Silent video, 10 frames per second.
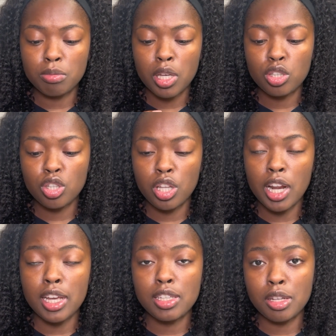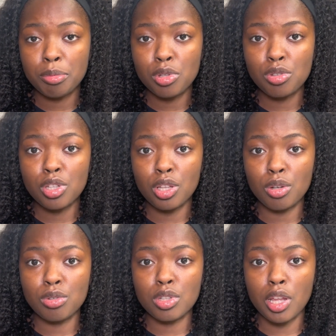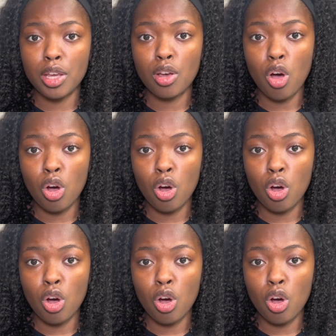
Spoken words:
make sure that I stopped using those like